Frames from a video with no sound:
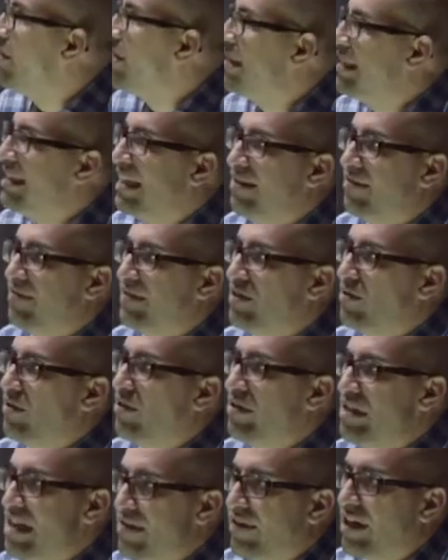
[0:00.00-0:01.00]
of the state of
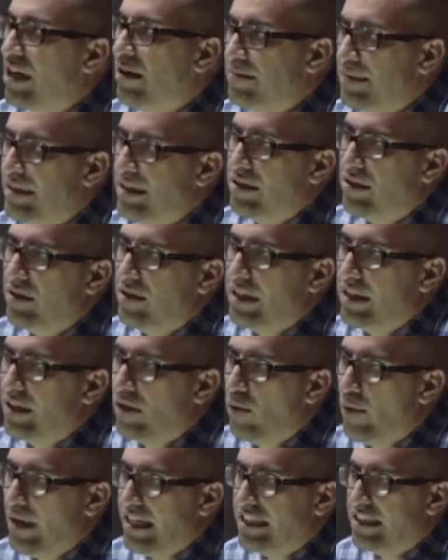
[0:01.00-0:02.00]
Israel never comes into the
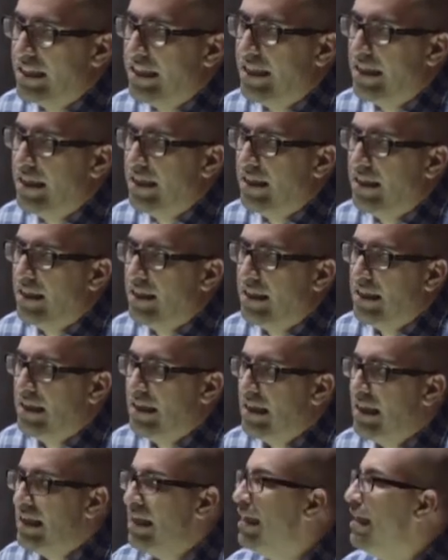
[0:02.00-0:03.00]
equation.
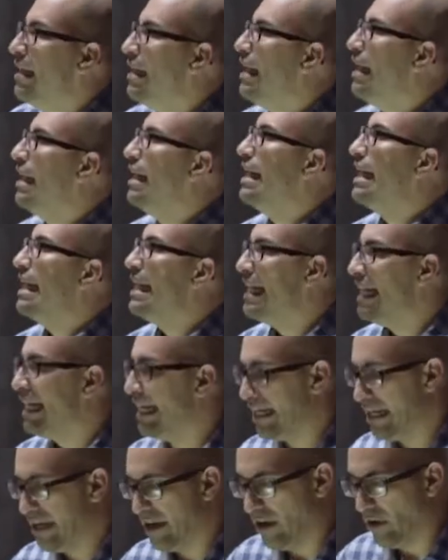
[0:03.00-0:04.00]
And
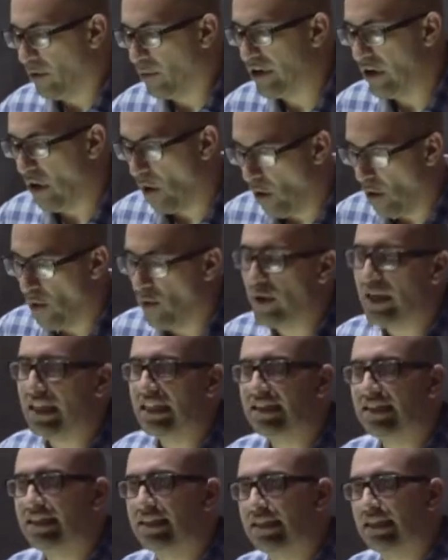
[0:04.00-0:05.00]
again, we
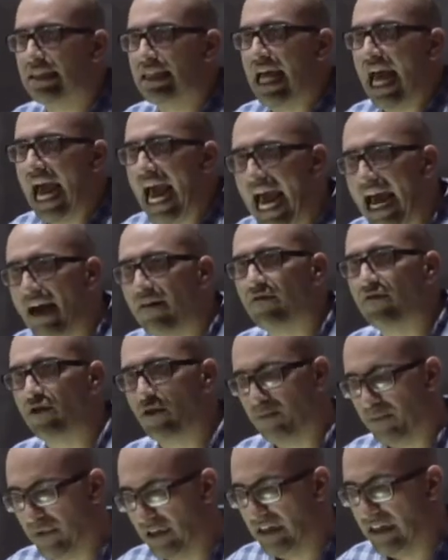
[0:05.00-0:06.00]
always have
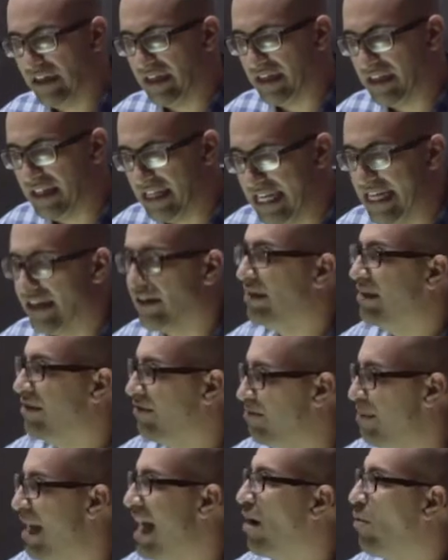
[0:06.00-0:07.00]
to put the
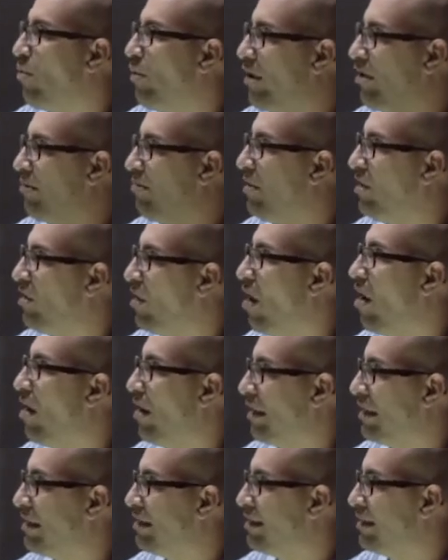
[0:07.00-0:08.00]
narrative back where it
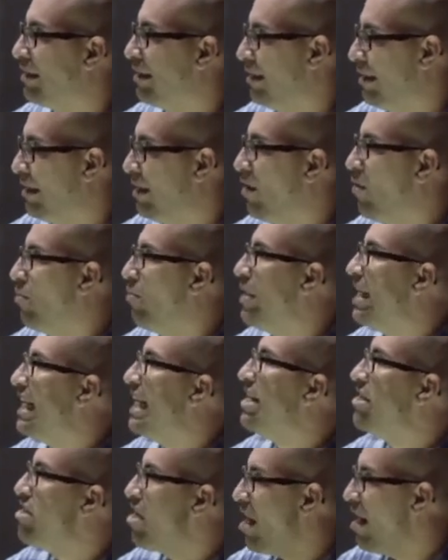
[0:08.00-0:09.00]
belongs. We
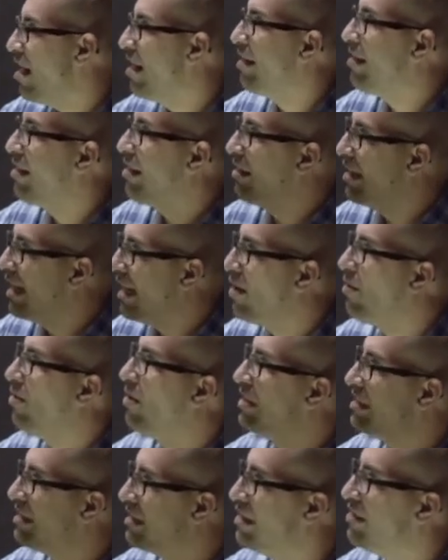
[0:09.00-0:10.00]
cannot allow
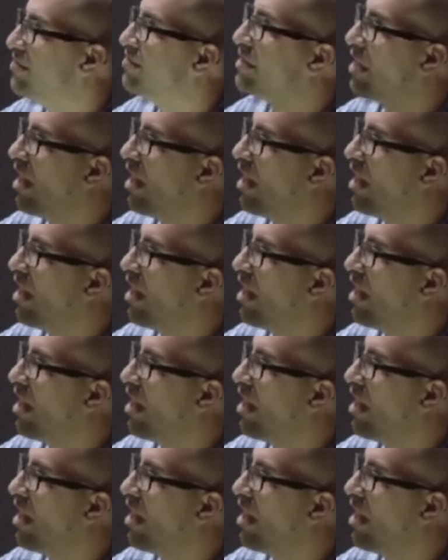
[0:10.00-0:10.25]
ourselves